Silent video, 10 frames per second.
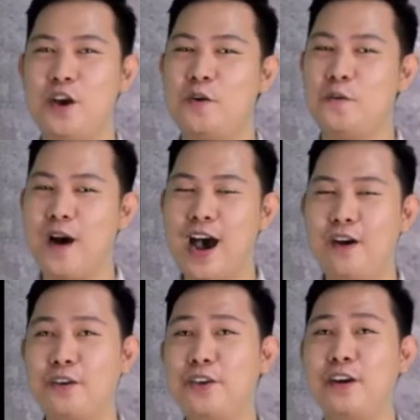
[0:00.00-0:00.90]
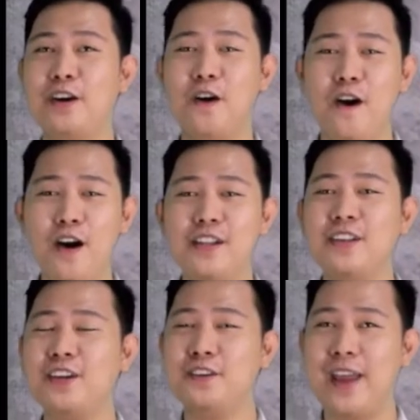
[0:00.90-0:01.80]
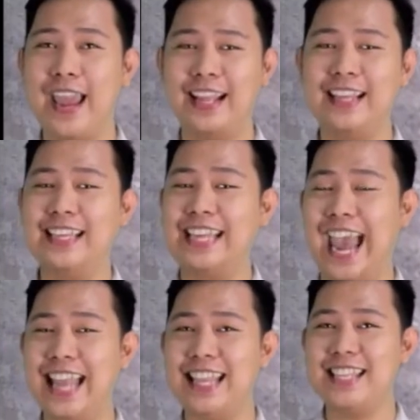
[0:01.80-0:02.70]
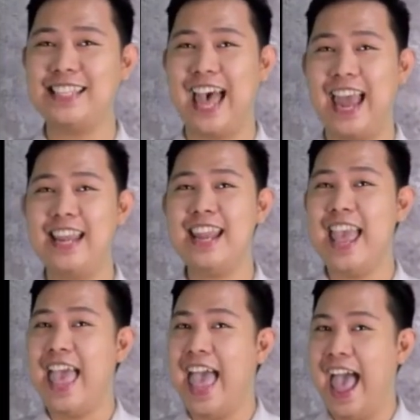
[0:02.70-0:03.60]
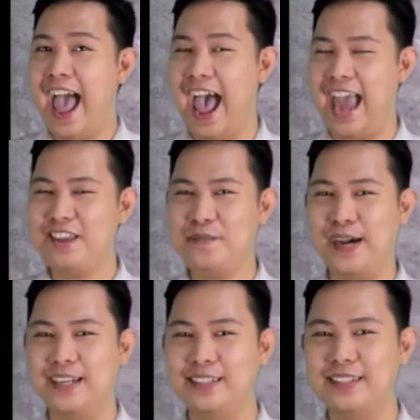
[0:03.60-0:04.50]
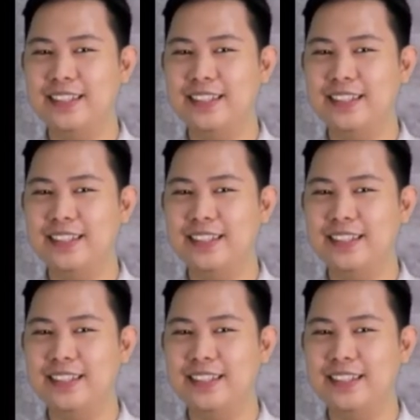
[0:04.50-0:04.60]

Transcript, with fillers: Wow, you are all correct. Cat is an animal.